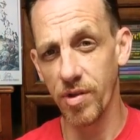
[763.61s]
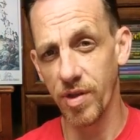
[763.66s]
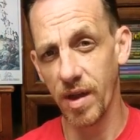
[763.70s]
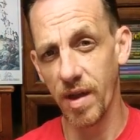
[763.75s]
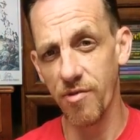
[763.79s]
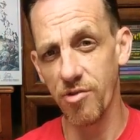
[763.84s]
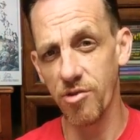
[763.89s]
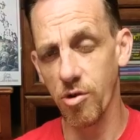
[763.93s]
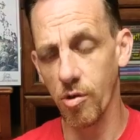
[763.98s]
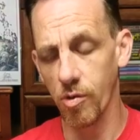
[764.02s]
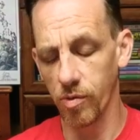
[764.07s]
I
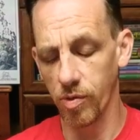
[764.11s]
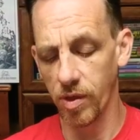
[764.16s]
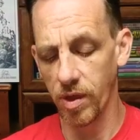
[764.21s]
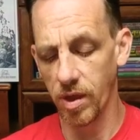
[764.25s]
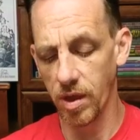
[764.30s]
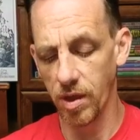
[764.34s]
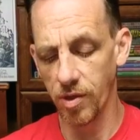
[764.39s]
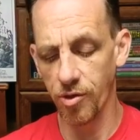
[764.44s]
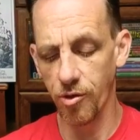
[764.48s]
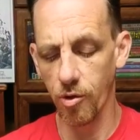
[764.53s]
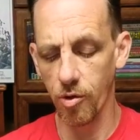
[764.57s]
think I've shown
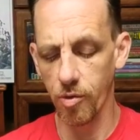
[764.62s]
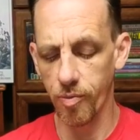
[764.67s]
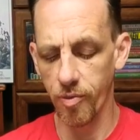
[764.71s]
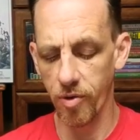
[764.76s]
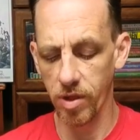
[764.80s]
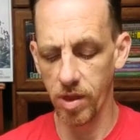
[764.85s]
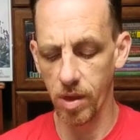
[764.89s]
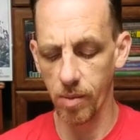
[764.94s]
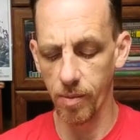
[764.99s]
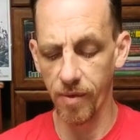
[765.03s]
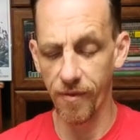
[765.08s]
the third
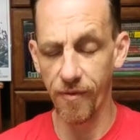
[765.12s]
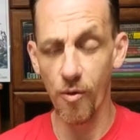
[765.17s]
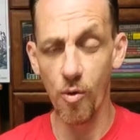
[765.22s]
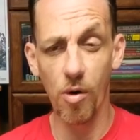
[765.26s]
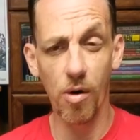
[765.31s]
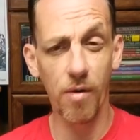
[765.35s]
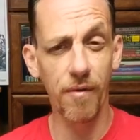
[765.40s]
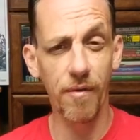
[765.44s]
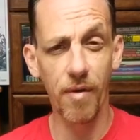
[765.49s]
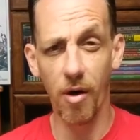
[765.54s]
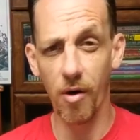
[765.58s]
printing
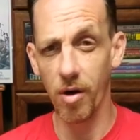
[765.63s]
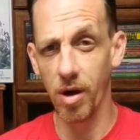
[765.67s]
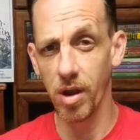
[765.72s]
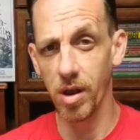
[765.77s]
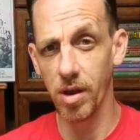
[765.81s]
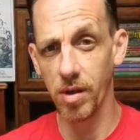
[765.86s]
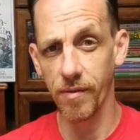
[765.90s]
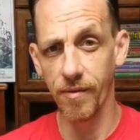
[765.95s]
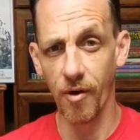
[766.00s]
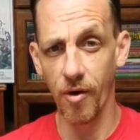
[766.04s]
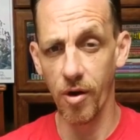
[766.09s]
before.
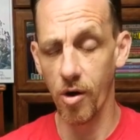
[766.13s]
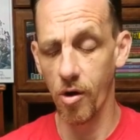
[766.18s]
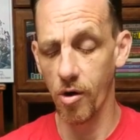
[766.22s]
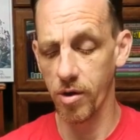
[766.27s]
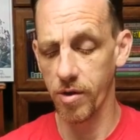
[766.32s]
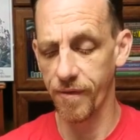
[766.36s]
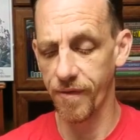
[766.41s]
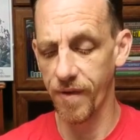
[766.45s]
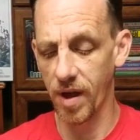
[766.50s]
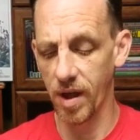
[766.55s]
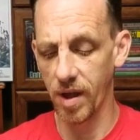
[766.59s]
Very, very
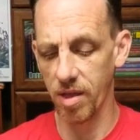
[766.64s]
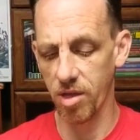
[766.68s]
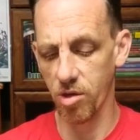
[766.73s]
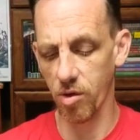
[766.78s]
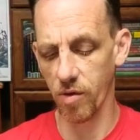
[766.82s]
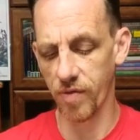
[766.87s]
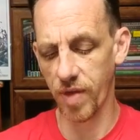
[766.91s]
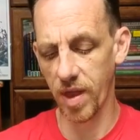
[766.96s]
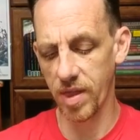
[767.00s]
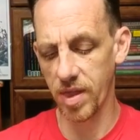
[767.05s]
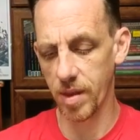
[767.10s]
hard to find,
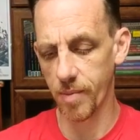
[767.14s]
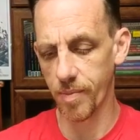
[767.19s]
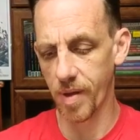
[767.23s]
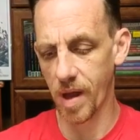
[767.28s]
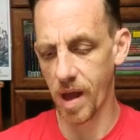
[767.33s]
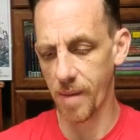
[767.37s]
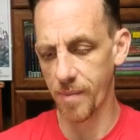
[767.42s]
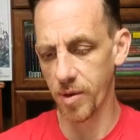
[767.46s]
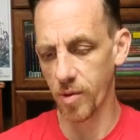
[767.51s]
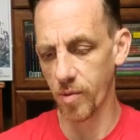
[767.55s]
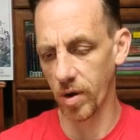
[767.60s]
so if that did
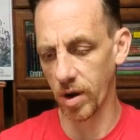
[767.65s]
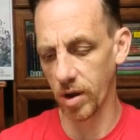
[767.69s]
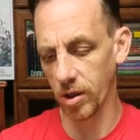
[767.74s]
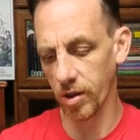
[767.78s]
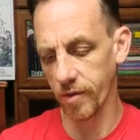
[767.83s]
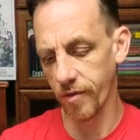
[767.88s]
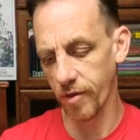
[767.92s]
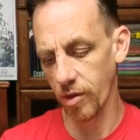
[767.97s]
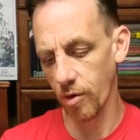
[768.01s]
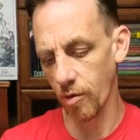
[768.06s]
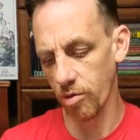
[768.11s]
pop, you'd want to
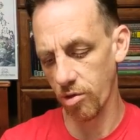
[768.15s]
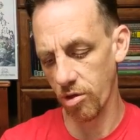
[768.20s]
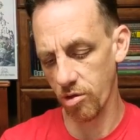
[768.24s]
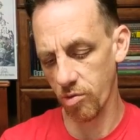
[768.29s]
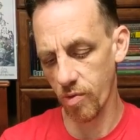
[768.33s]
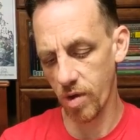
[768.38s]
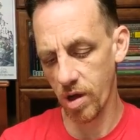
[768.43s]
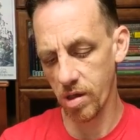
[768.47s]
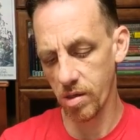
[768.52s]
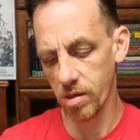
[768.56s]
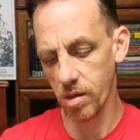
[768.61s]
look for those
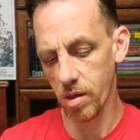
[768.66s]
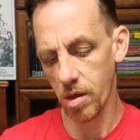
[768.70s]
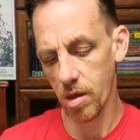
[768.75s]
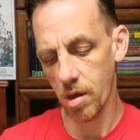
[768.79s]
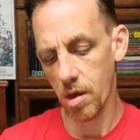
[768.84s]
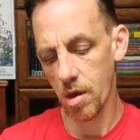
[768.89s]
as well.